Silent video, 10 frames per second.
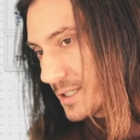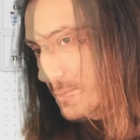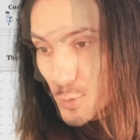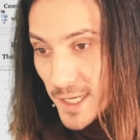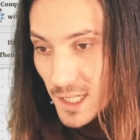So
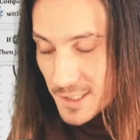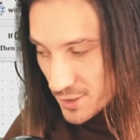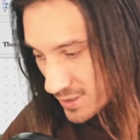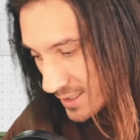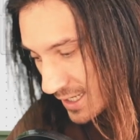today
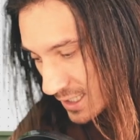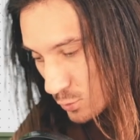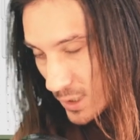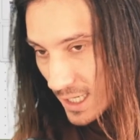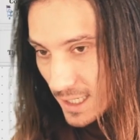let's take a
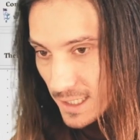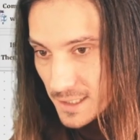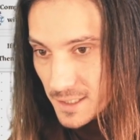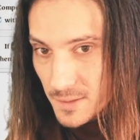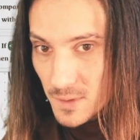look
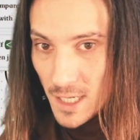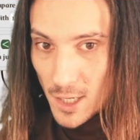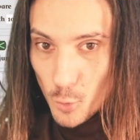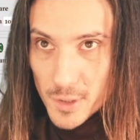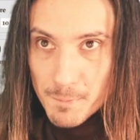at
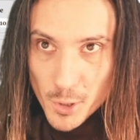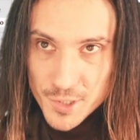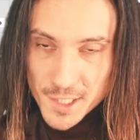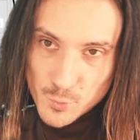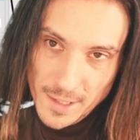how the
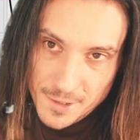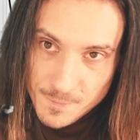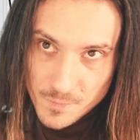project went.